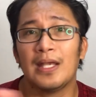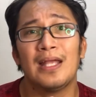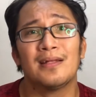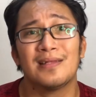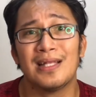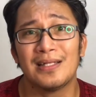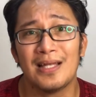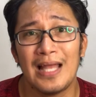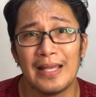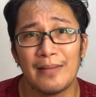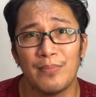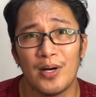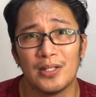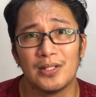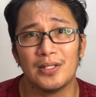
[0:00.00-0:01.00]
hit that
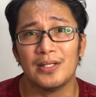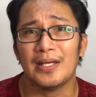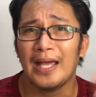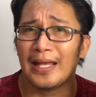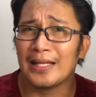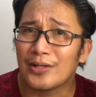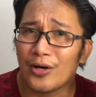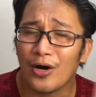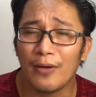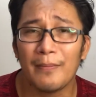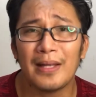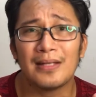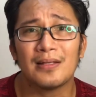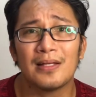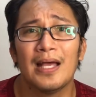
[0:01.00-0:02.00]
like button and
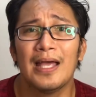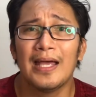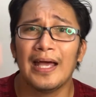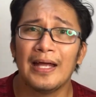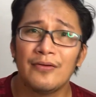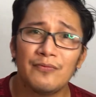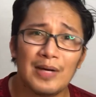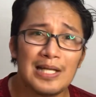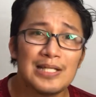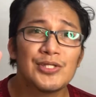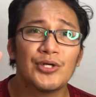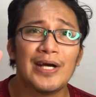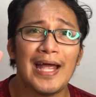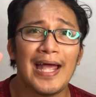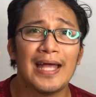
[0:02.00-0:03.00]
comment and raise
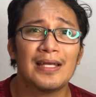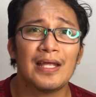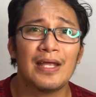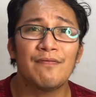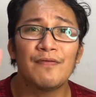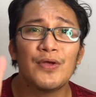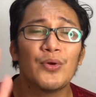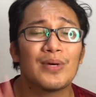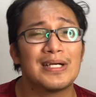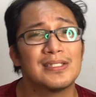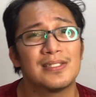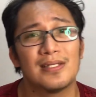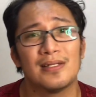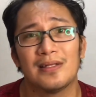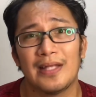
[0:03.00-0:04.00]
your hand if you are
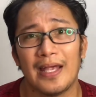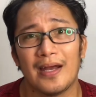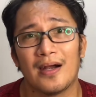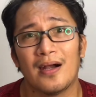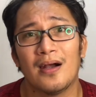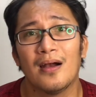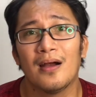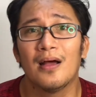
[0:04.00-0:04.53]
still there